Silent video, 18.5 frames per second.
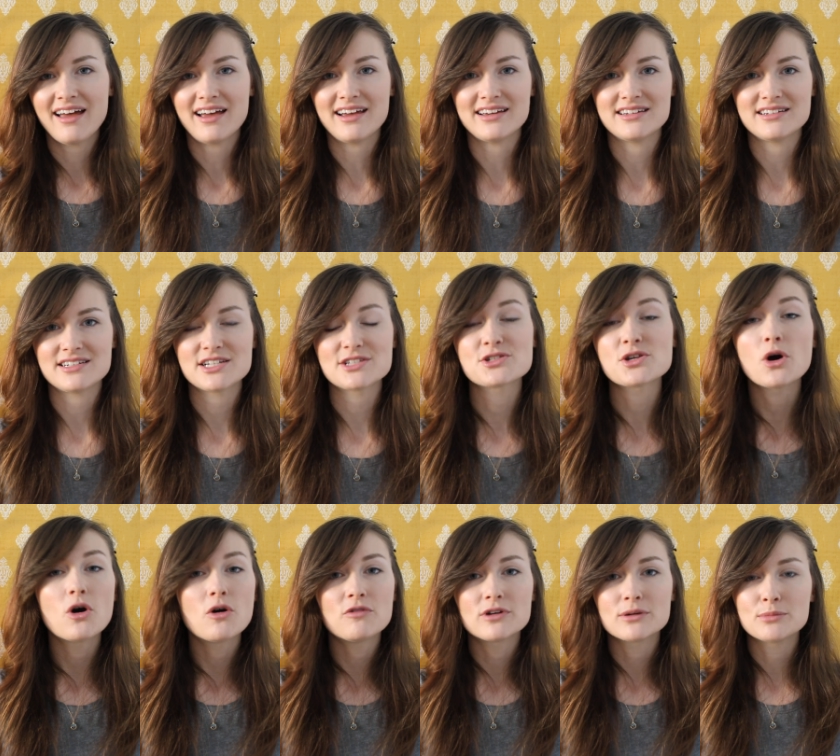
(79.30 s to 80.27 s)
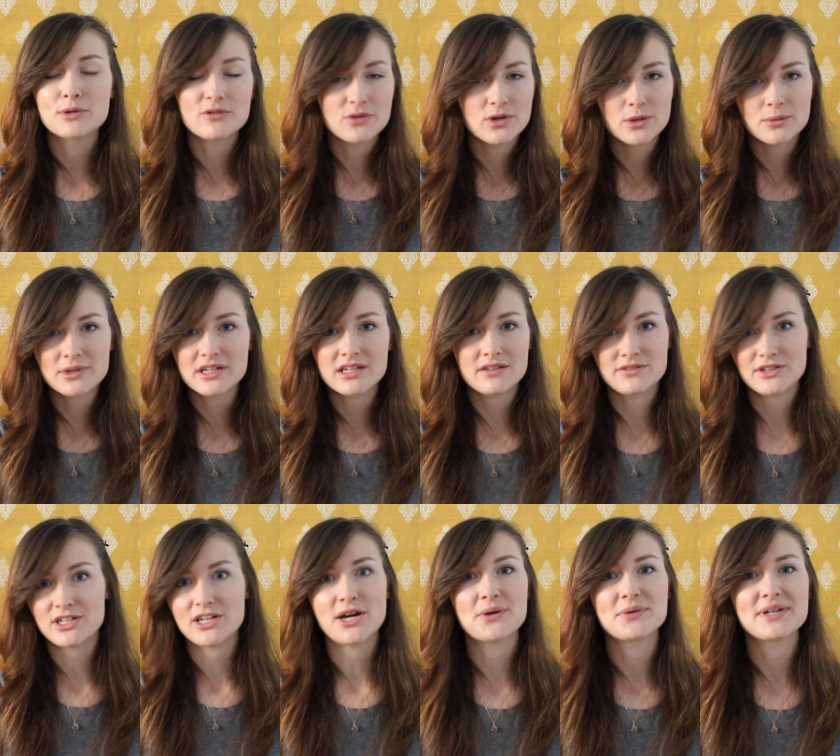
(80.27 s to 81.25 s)
and it's over before we
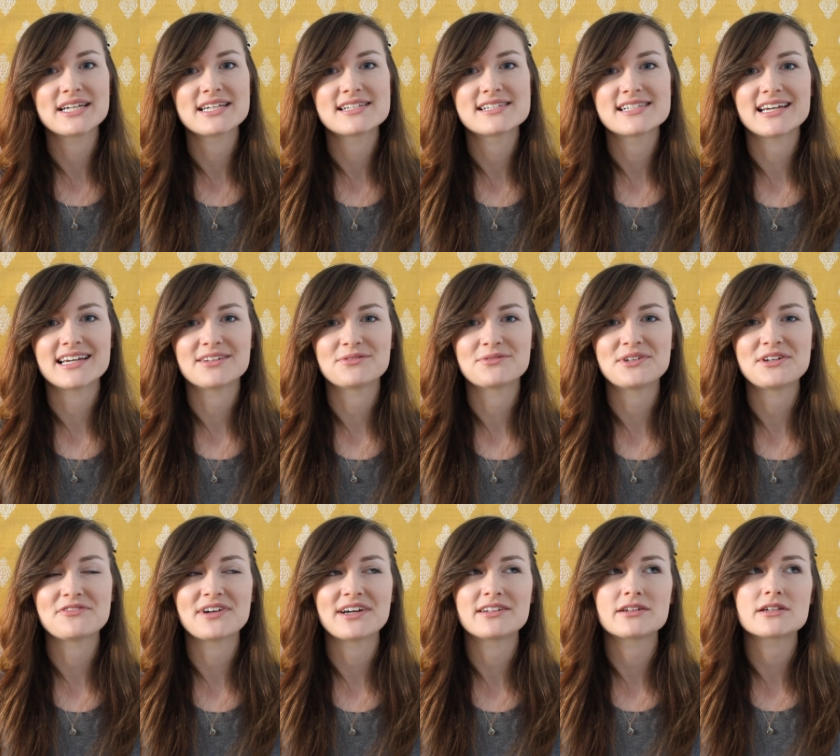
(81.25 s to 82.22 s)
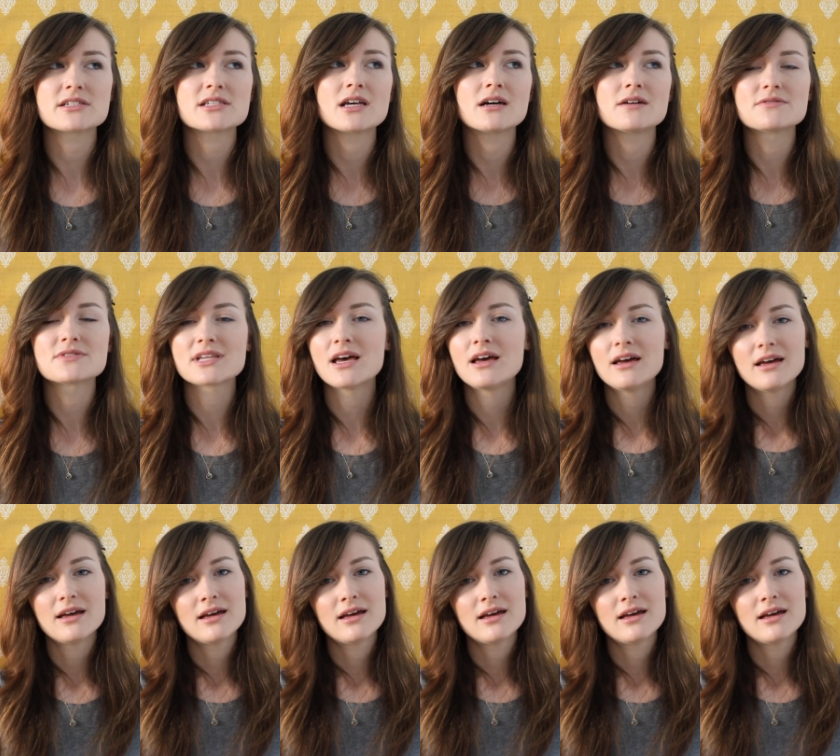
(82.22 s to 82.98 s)
even know it, and we find ourselves